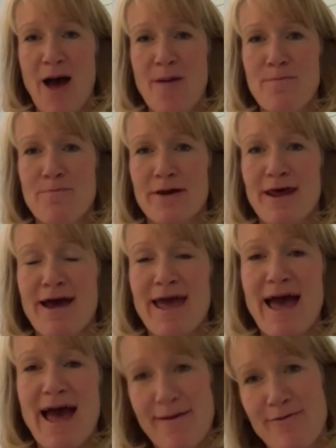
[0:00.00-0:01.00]
But I
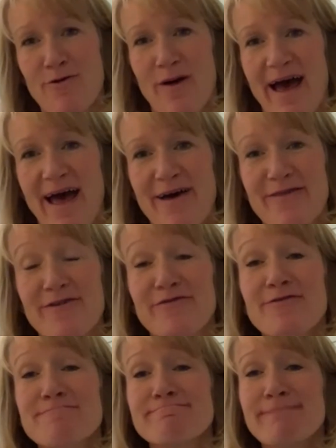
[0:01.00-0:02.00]
am aware that
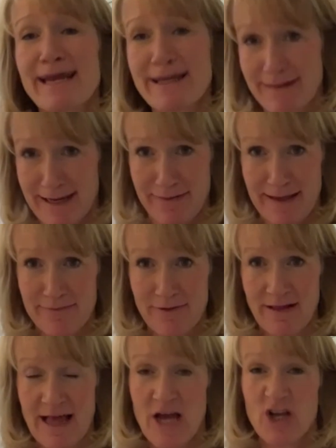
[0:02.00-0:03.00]
for many, many
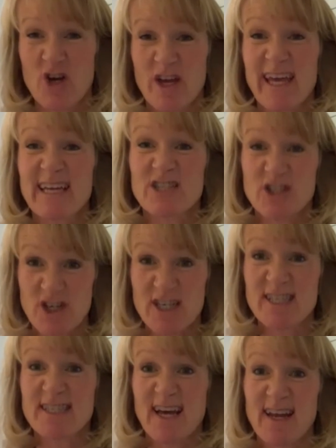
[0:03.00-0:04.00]
people, cooking is
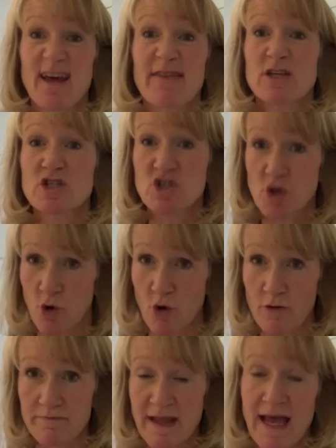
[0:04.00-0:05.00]
just another chore,
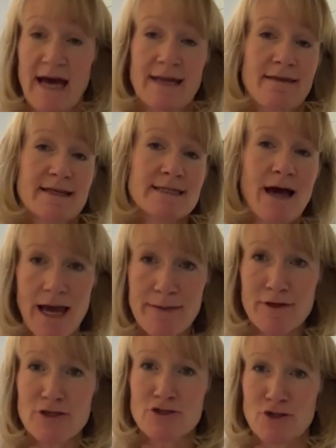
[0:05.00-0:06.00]
another
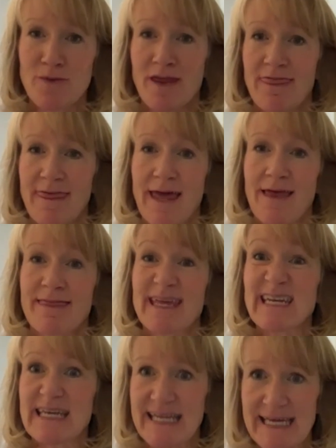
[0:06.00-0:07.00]
time-consuming thing that
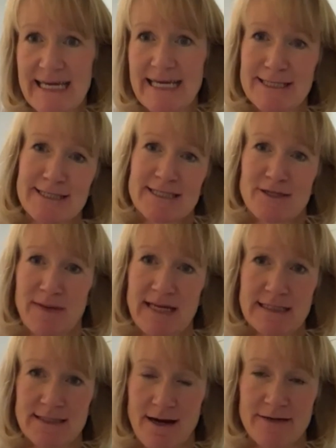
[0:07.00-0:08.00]
needs to be
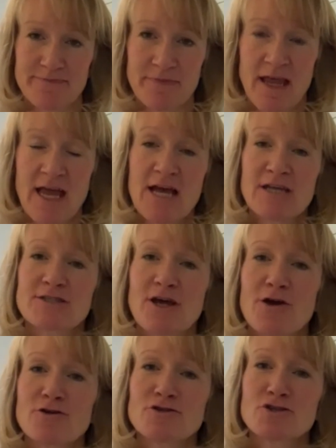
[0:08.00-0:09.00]
done.
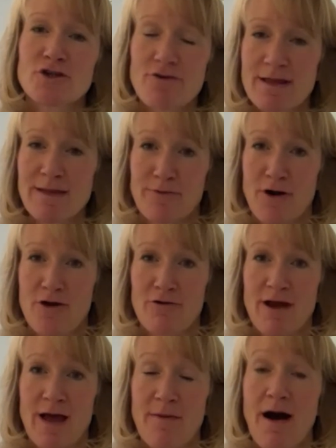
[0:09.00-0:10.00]
So during the
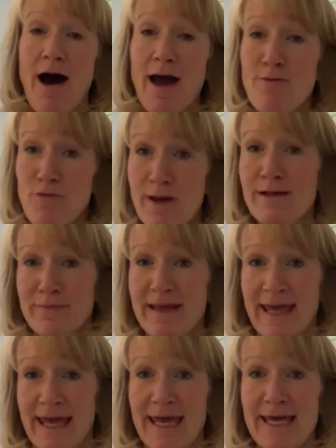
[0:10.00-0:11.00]
programme, I will be
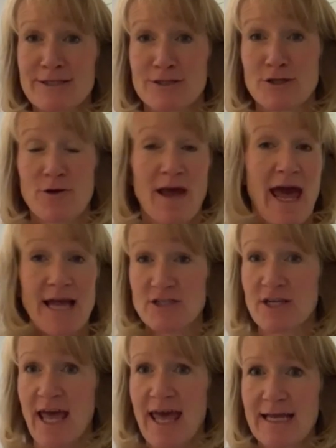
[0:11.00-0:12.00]
here to
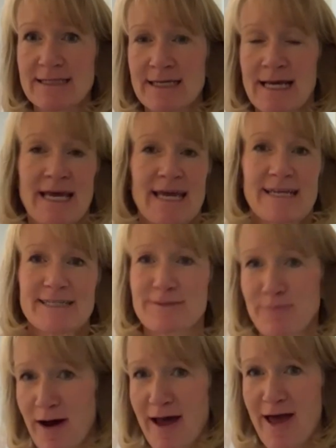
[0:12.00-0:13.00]
educate,
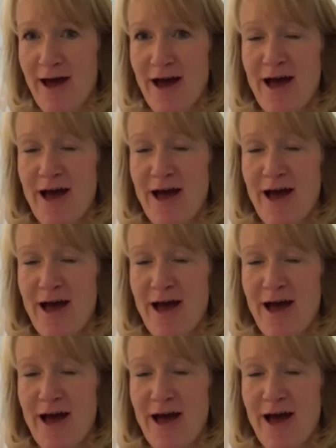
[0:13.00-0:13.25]
inspire,